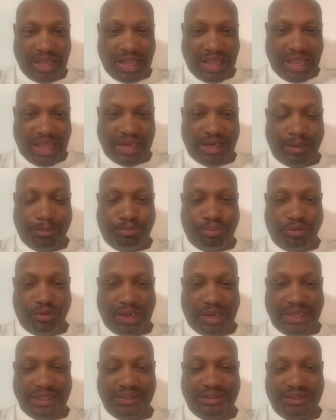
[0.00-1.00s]
and the
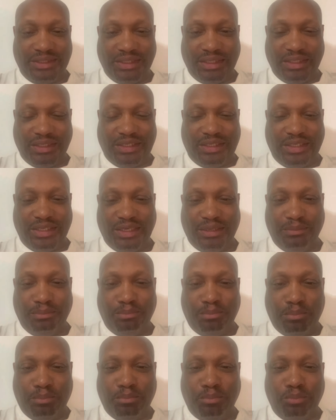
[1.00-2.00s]
price didn't
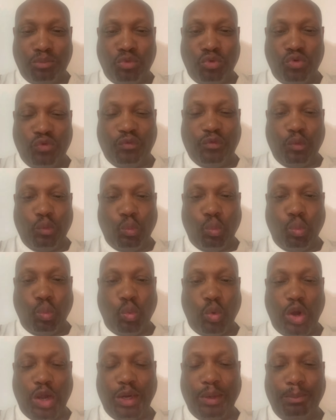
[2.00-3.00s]
move
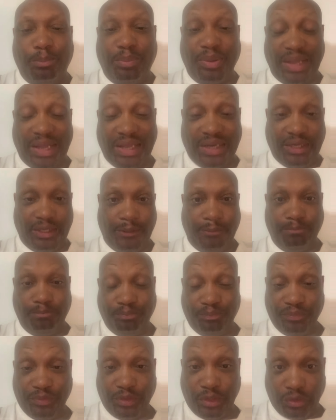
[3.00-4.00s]
one penny.
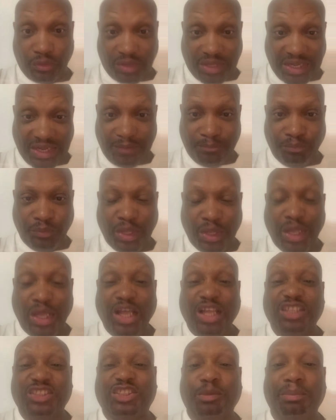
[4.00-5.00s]
Okay?
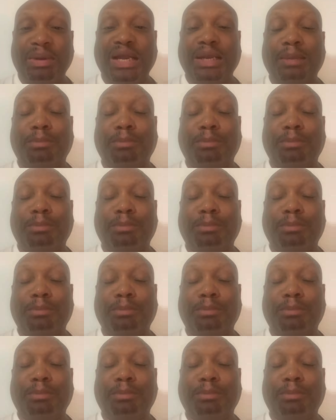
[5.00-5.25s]
Somebody